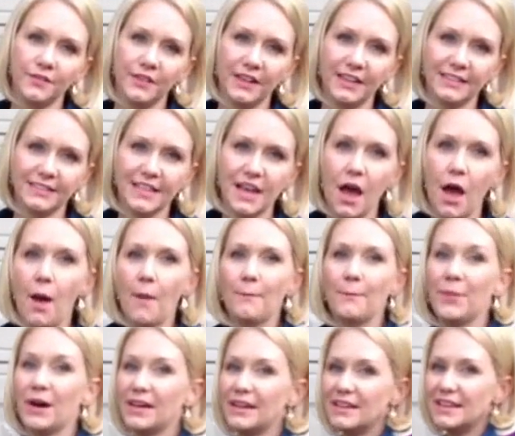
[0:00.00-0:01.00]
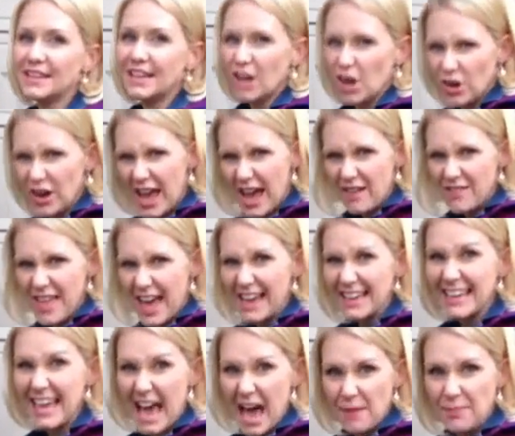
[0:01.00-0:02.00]
fit, but they don't have
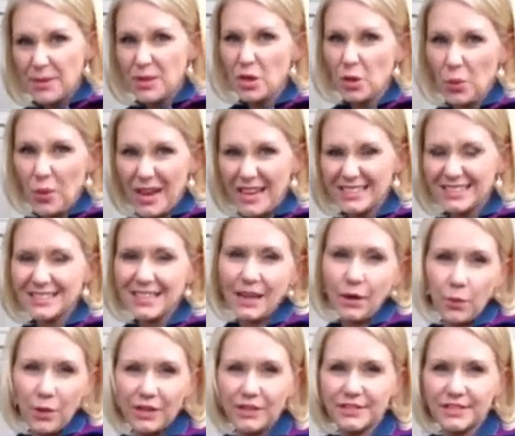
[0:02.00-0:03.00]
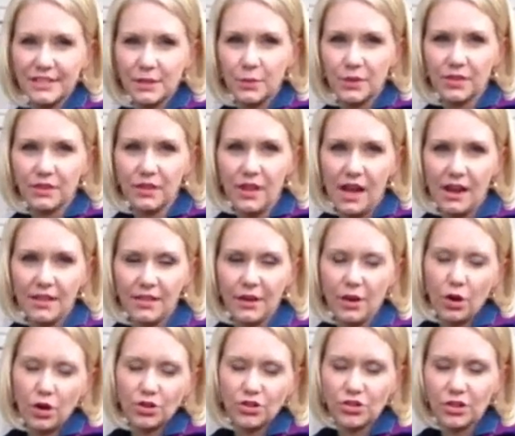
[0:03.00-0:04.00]
that gap in the waist like what you see with a lot of
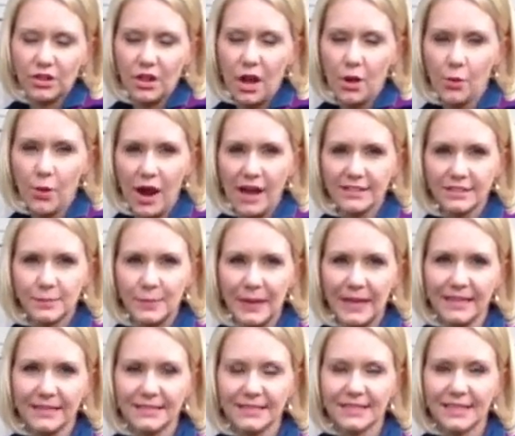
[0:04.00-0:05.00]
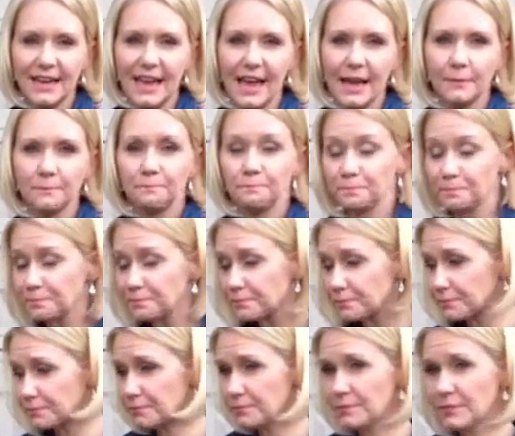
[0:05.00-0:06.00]
the ultra low rise pants today.
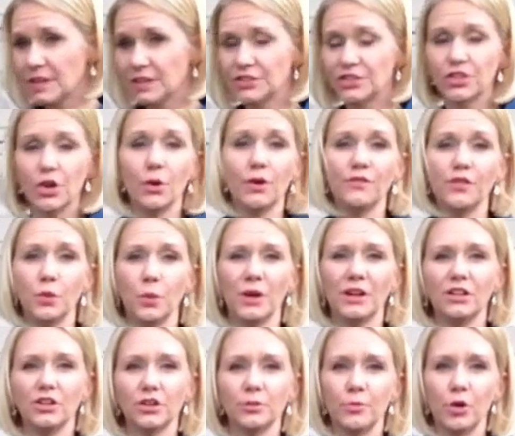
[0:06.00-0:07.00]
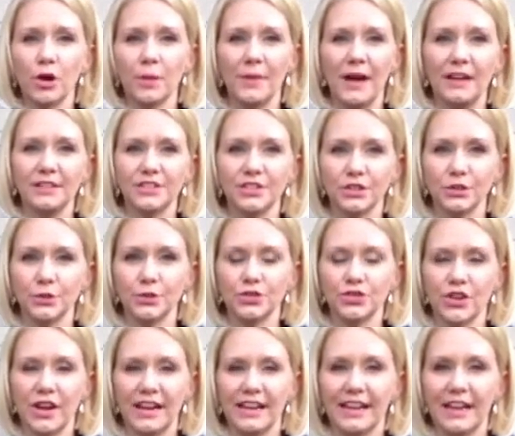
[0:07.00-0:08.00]
So if you want to learn more about Duluth
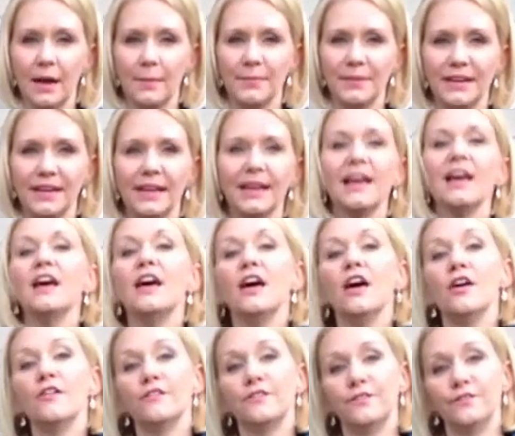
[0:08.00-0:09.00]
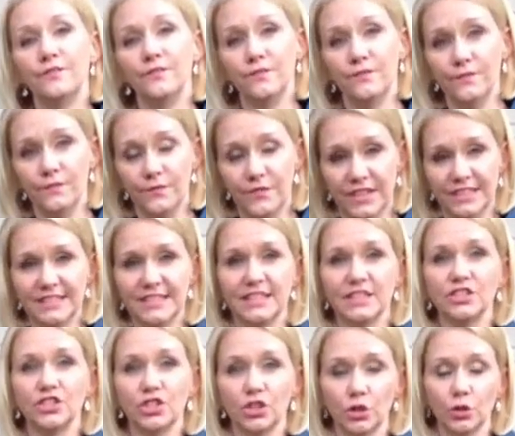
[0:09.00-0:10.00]
Trading Company,
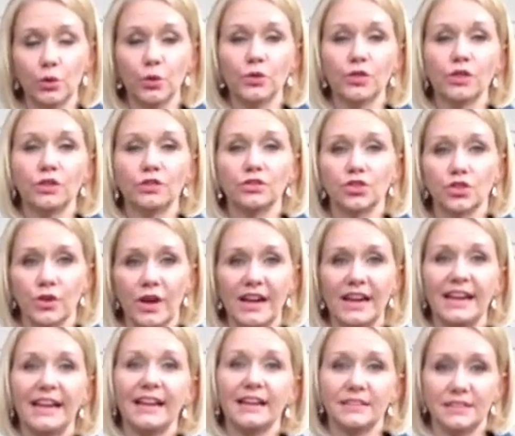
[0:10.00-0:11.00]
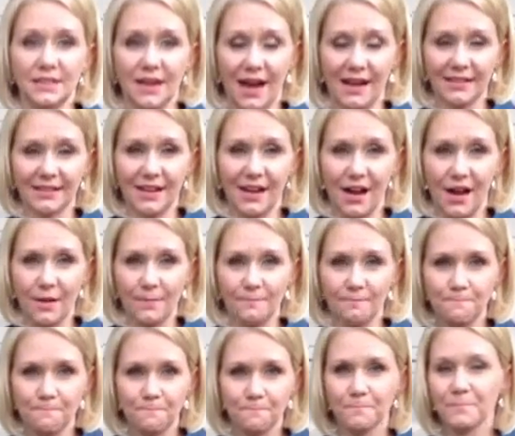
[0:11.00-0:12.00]
visit
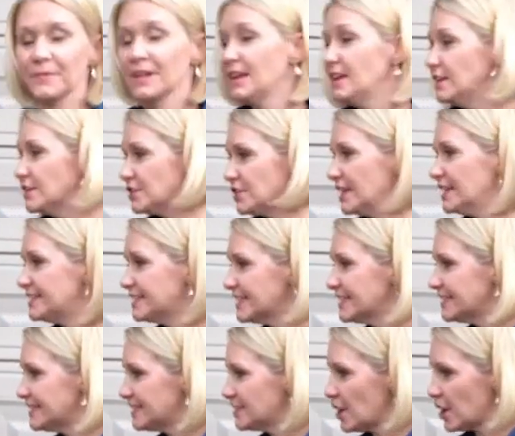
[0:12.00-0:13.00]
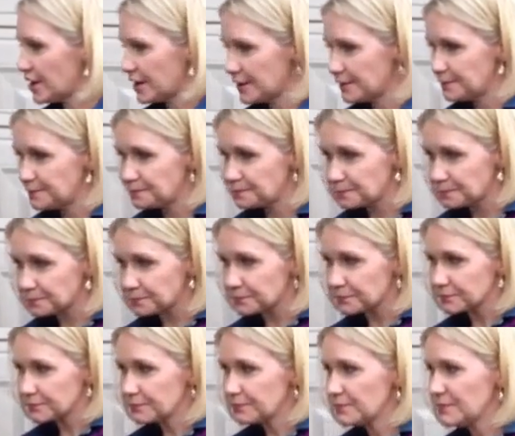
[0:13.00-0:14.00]
duluthtrading.com. So let's get started.
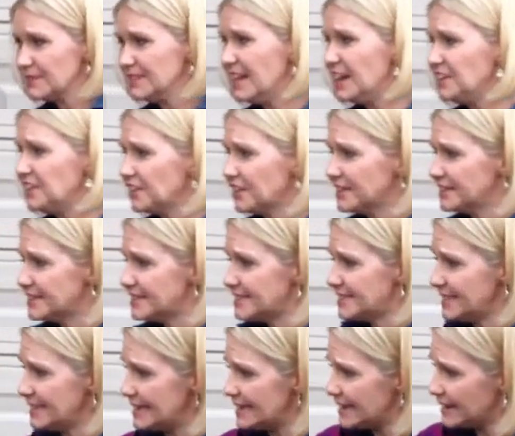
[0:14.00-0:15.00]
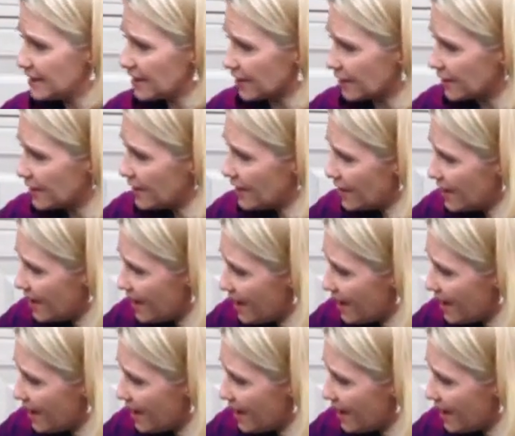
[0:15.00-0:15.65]
Now you can see here,